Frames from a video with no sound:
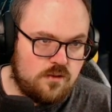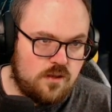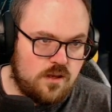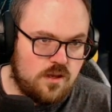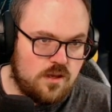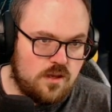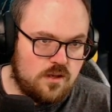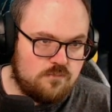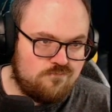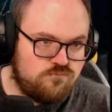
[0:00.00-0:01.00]

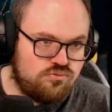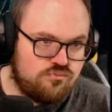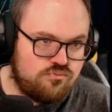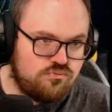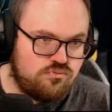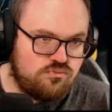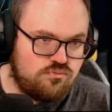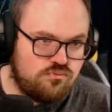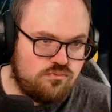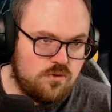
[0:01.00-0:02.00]
get
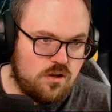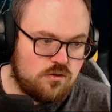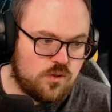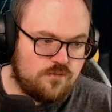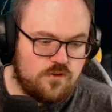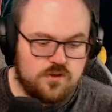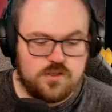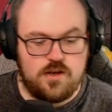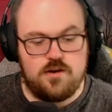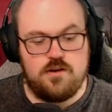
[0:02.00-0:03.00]
Kaldra
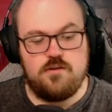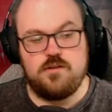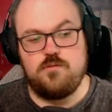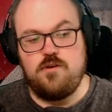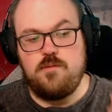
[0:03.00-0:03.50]
first. I don't know. It doesn't